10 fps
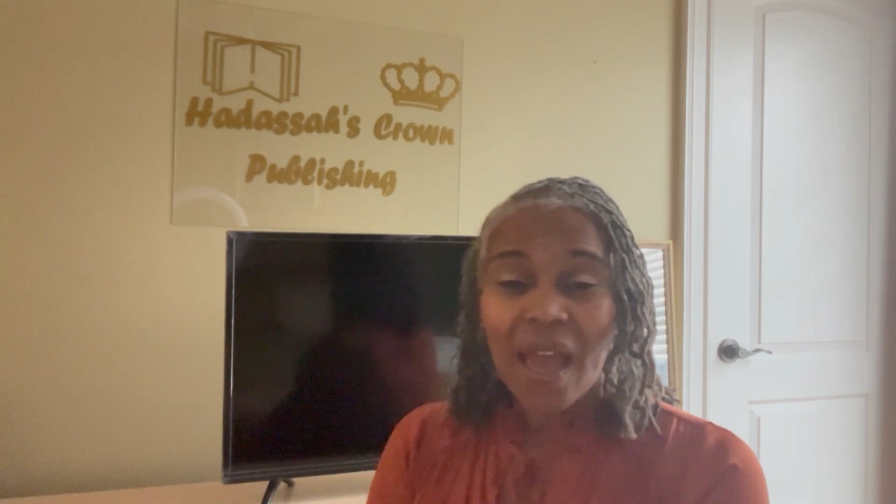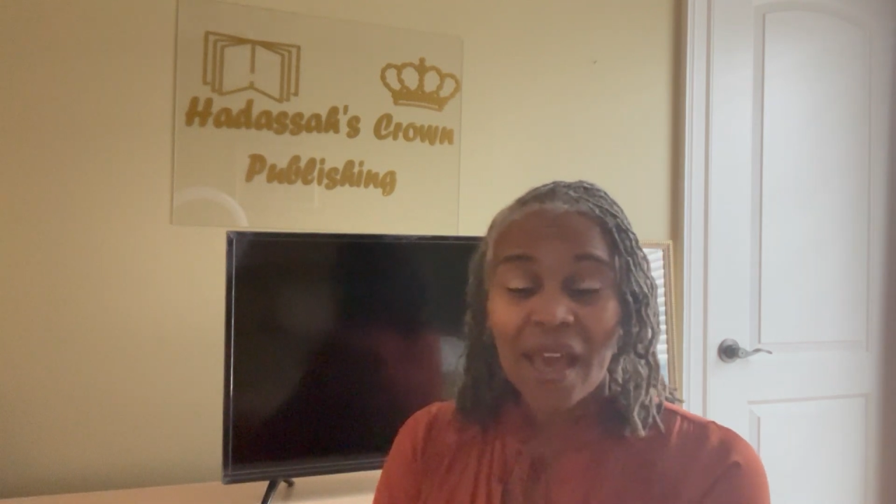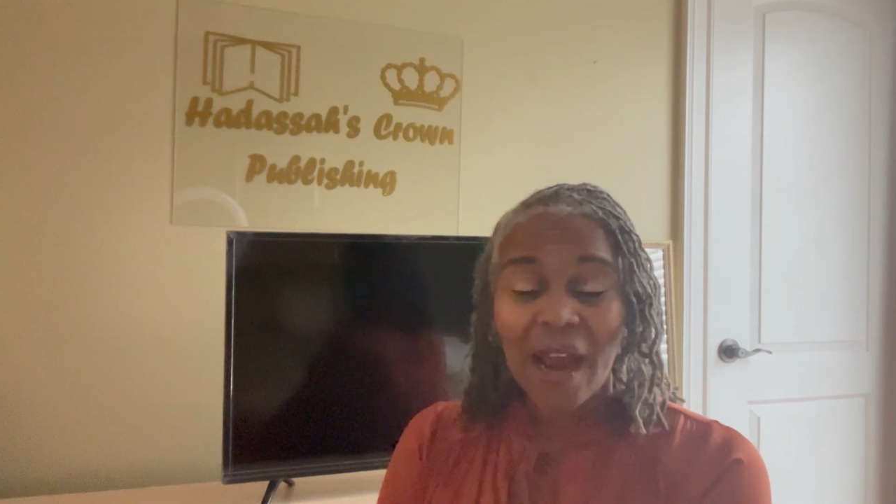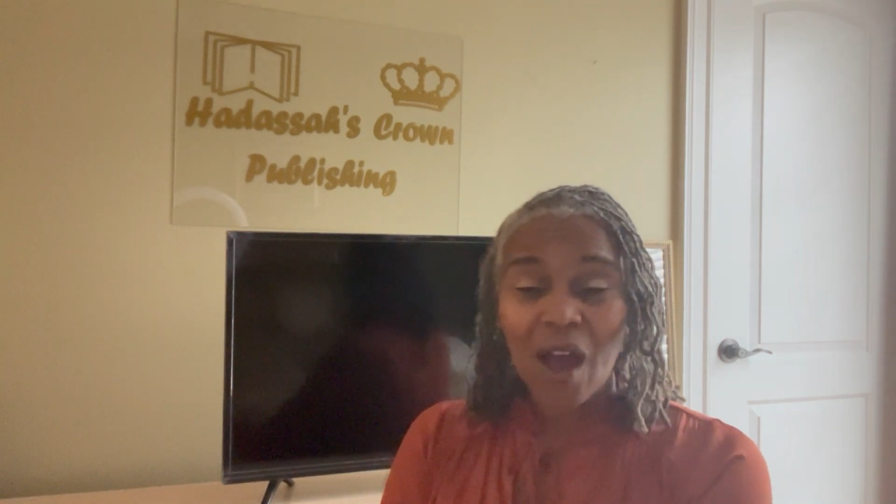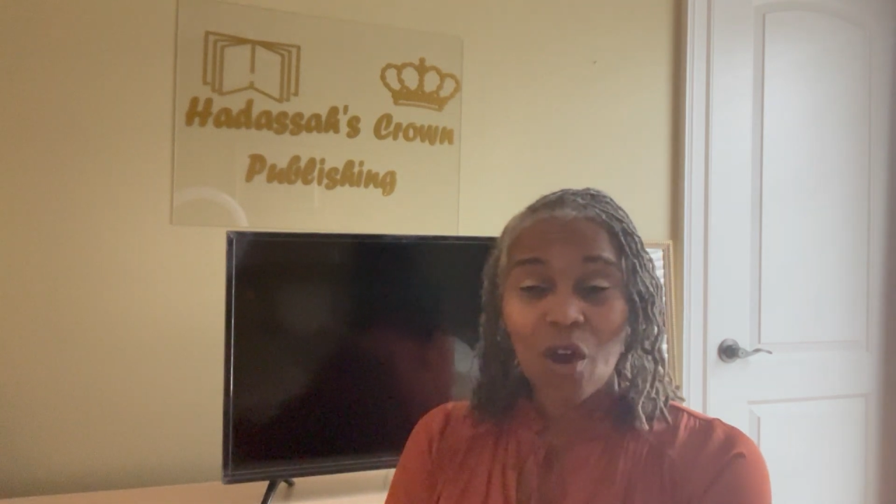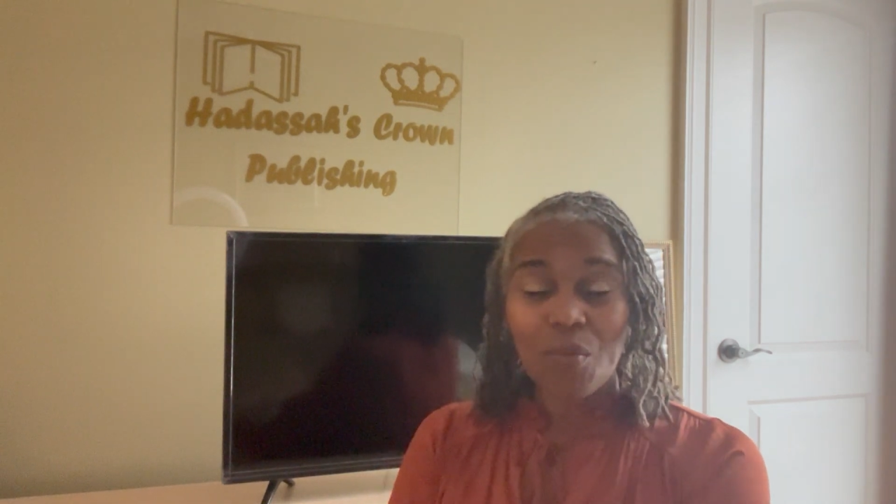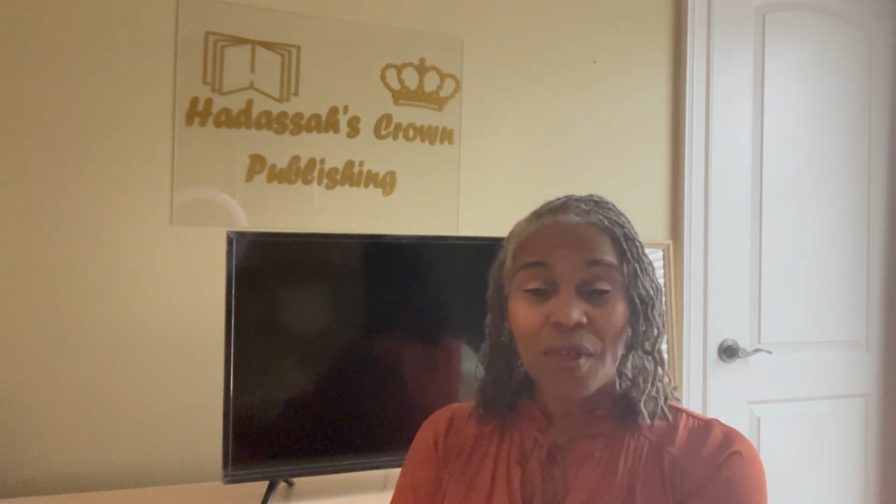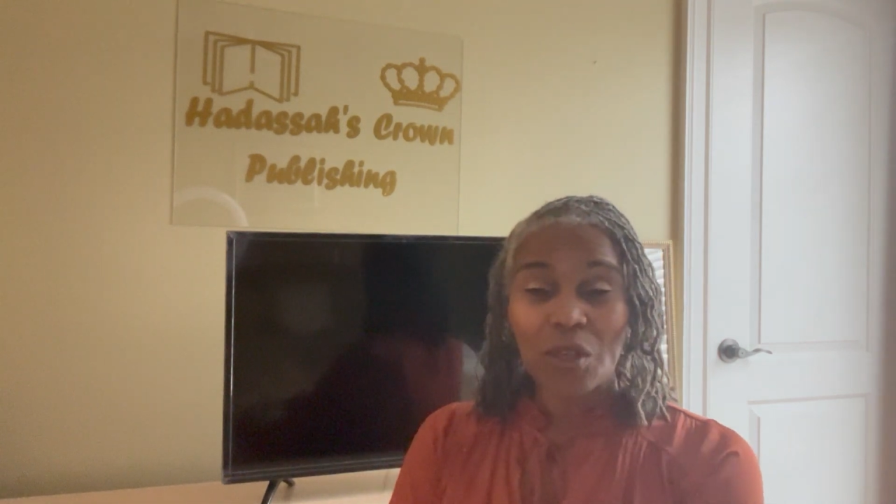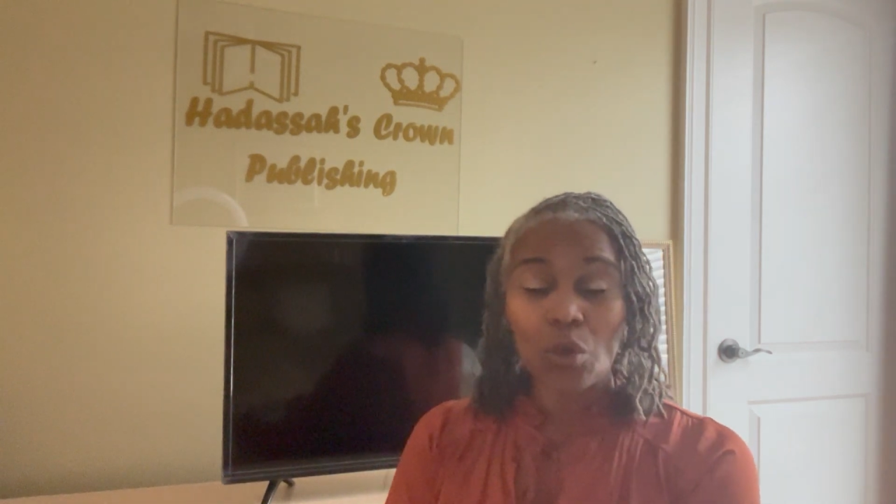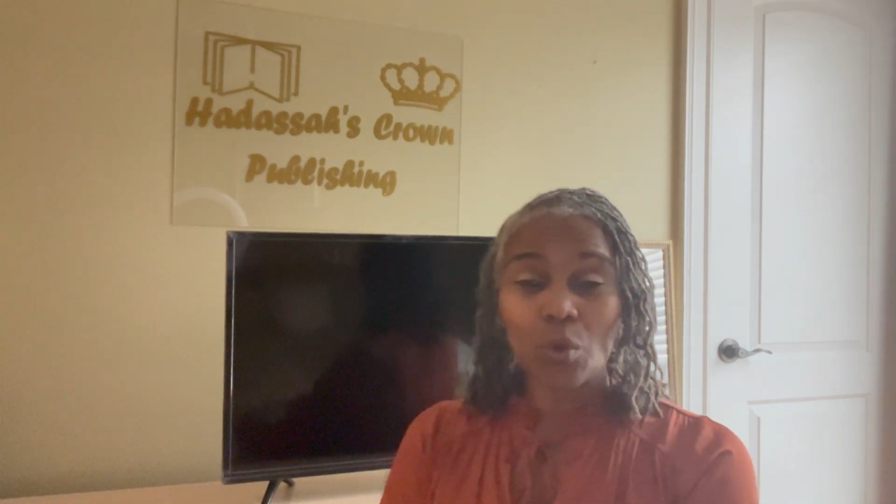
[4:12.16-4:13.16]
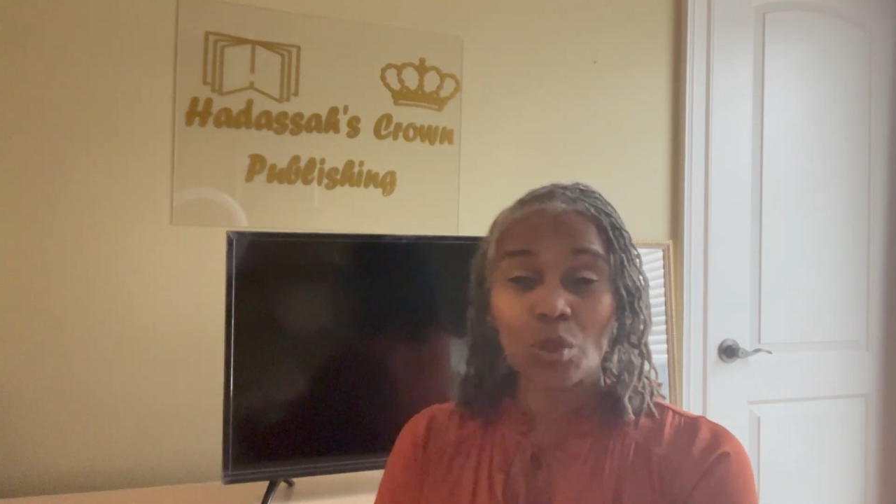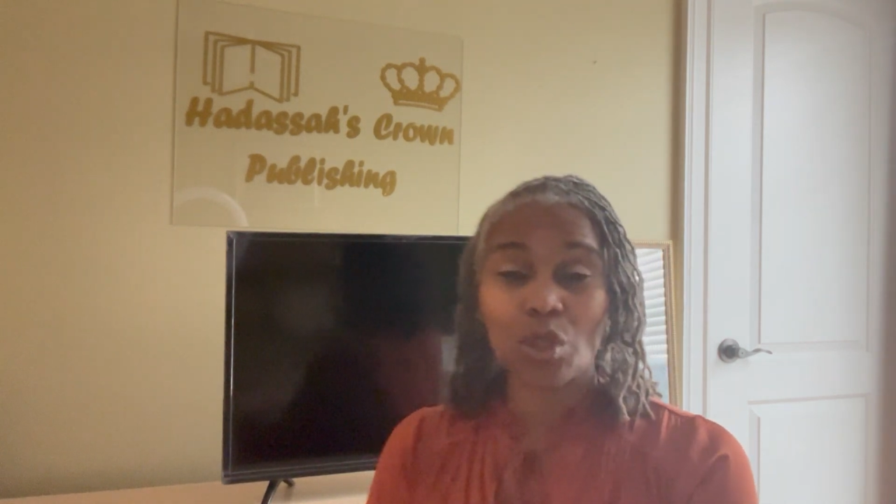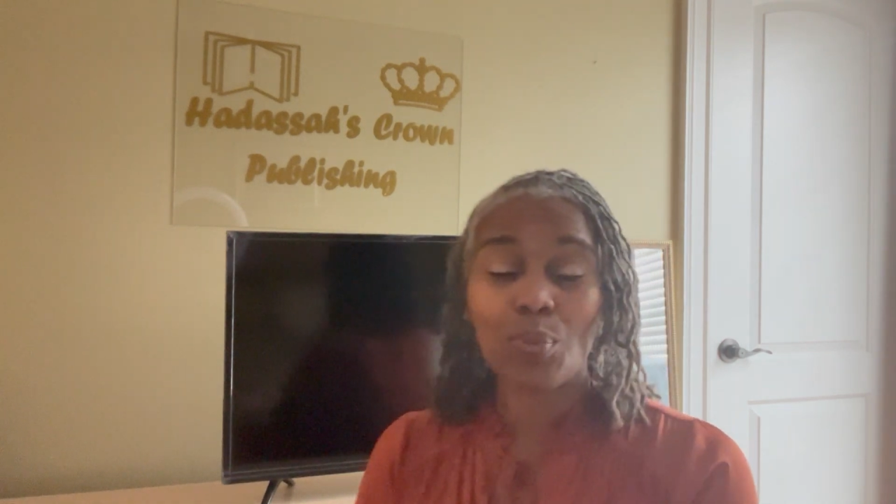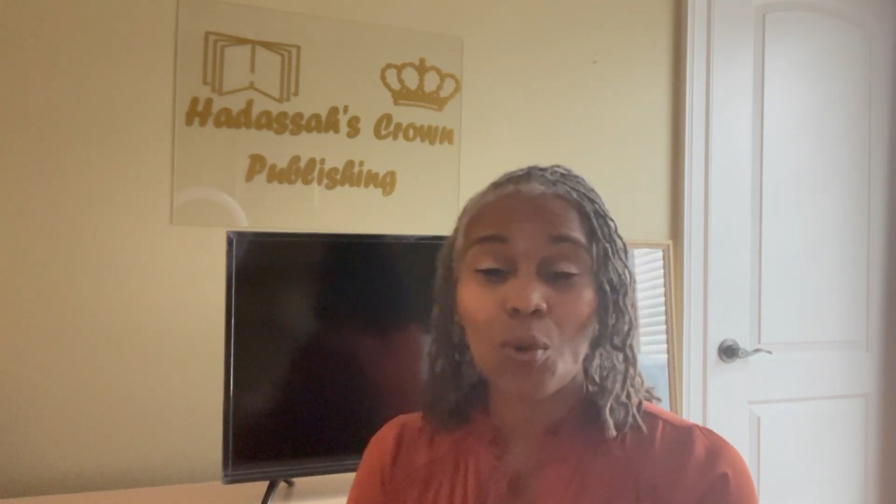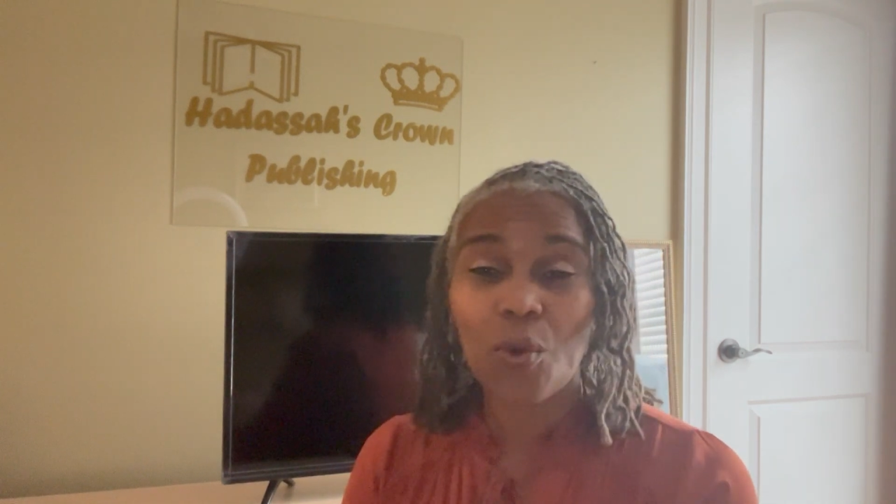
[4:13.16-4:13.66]
And I hope that you will
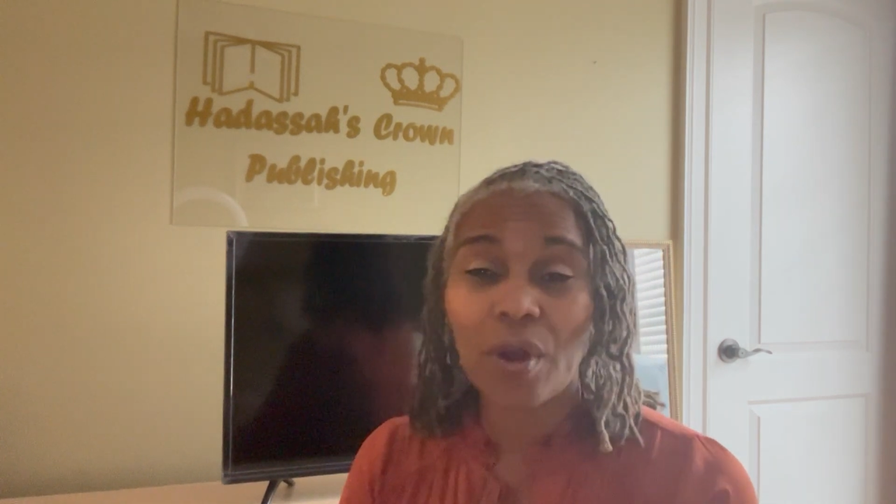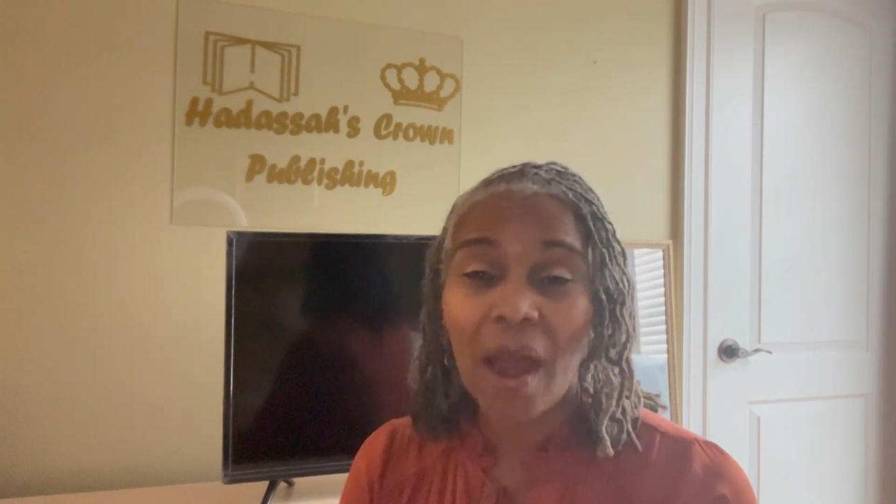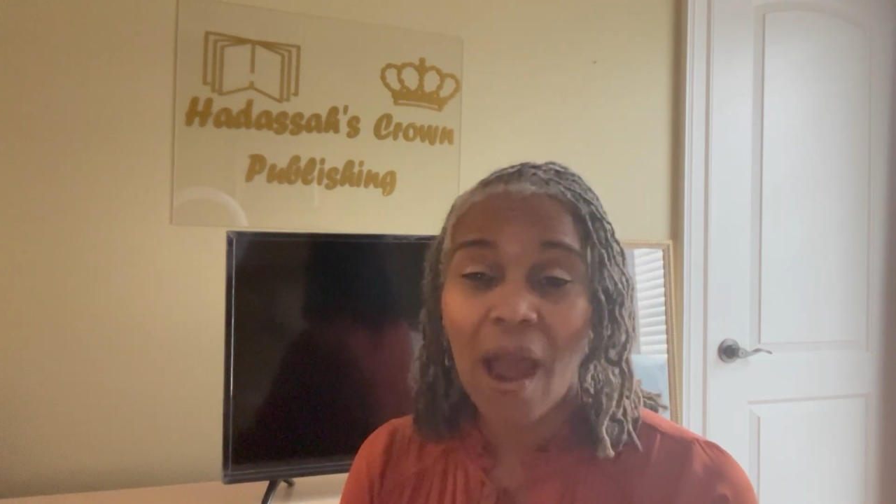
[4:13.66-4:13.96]
support